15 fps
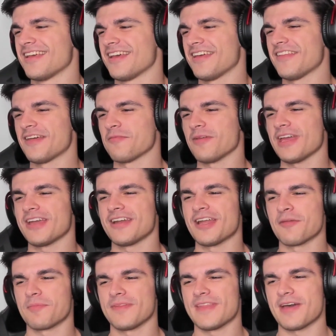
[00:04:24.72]
Then we Awful. ended
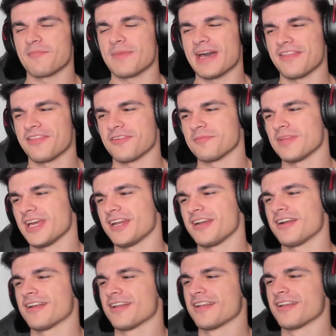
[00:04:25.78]
up in that bathroom later.